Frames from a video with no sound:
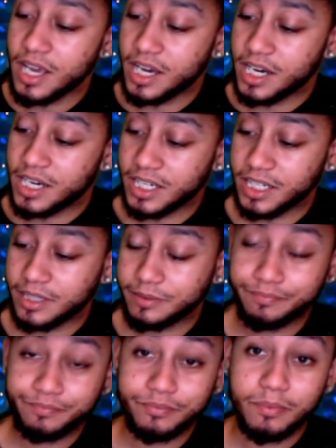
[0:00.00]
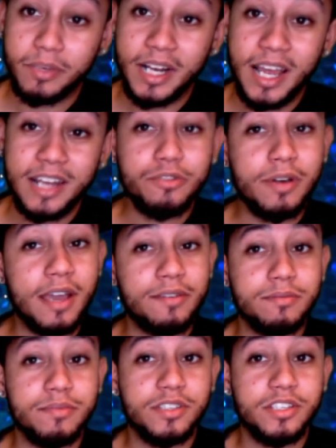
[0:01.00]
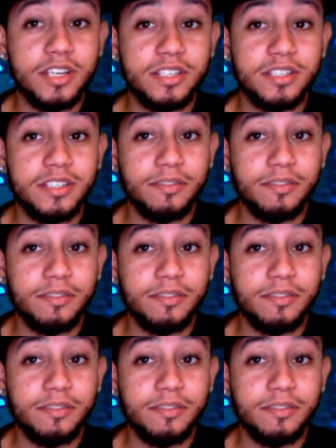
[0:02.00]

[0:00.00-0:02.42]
Um, but I do have some suggestions of